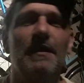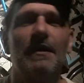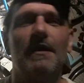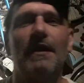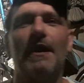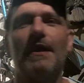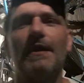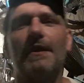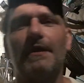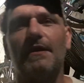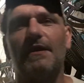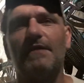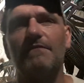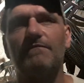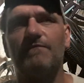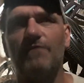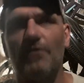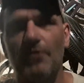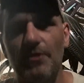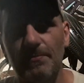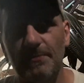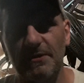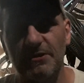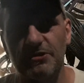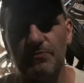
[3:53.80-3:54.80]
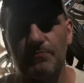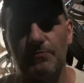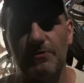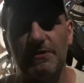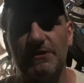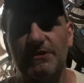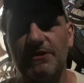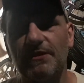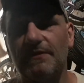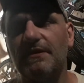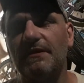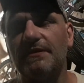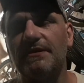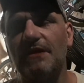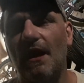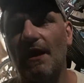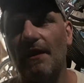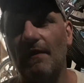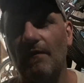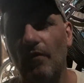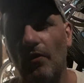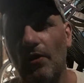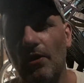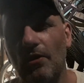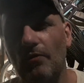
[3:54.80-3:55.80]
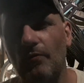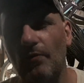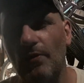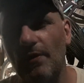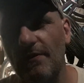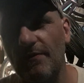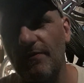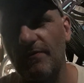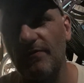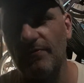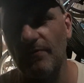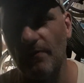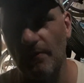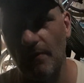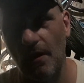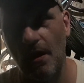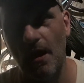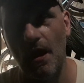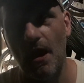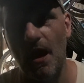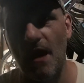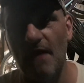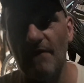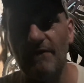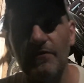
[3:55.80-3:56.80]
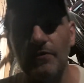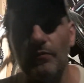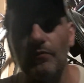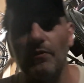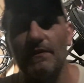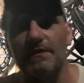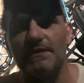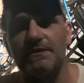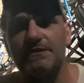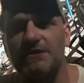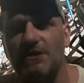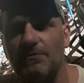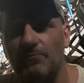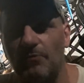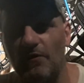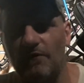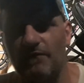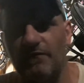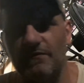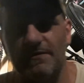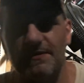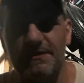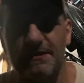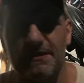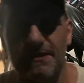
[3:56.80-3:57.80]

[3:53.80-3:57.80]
And I very much appreciate the dialogue with everyone that's come over and